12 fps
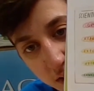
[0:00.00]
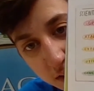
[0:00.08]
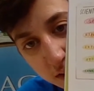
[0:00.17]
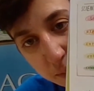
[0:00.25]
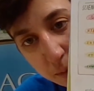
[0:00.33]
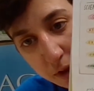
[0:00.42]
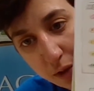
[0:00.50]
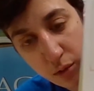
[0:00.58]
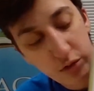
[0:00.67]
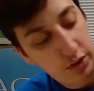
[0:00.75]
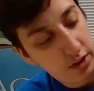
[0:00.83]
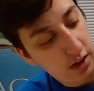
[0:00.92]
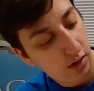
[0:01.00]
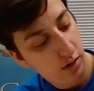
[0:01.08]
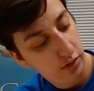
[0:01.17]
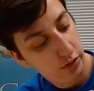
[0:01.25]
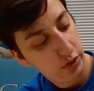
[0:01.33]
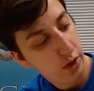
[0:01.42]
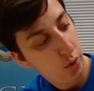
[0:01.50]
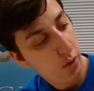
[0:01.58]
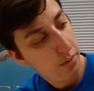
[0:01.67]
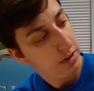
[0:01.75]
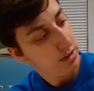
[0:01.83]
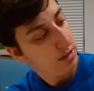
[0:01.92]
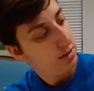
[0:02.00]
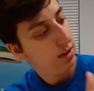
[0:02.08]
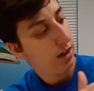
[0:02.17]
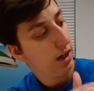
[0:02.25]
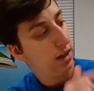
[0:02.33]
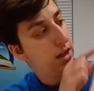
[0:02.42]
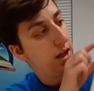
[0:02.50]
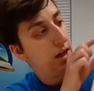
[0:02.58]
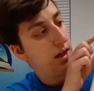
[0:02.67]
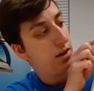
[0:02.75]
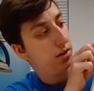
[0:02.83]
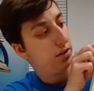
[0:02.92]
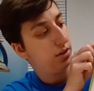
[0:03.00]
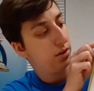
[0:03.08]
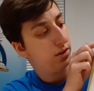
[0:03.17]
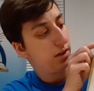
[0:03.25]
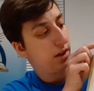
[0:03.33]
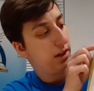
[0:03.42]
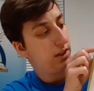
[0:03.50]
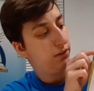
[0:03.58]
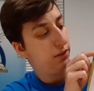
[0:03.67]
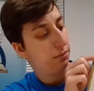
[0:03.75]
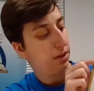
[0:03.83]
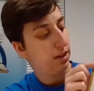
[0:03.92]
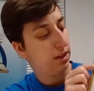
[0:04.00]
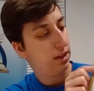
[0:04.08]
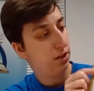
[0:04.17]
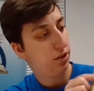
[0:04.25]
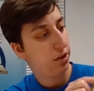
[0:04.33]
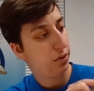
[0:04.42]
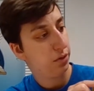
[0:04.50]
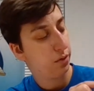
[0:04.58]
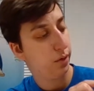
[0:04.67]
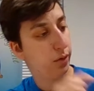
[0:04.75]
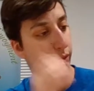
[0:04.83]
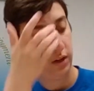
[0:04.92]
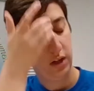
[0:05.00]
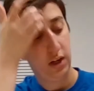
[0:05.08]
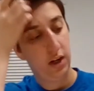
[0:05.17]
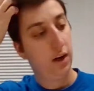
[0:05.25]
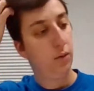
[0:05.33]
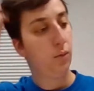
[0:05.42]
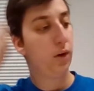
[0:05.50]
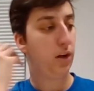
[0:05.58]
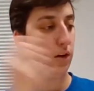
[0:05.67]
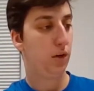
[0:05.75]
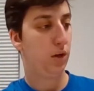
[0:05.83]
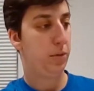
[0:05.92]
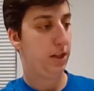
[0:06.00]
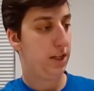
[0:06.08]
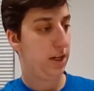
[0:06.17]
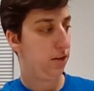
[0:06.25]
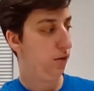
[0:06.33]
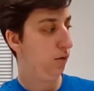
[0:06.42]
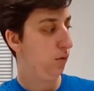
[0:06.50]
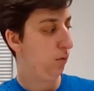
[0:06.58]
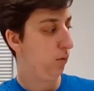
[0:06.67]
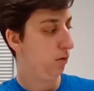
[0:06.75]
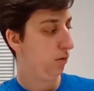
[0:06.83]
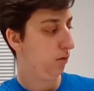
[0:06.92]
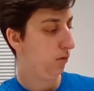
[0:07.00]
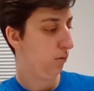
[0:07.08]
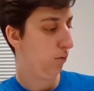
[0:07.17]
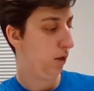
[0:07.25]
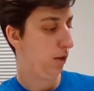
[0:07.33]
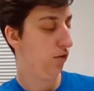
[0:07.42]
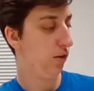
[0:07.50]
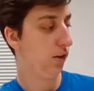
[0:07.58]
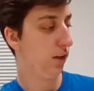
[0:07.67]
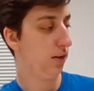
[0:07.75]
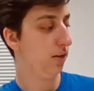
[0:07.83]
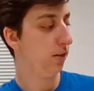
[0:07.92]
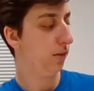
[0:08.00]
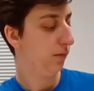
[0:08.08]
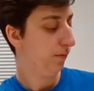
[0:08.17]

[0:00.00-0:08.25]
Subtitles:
This is pretty cool. She's got all of her equipment, and then here's her scientific method that she goes through. We're going to learn about that too with Charlotte.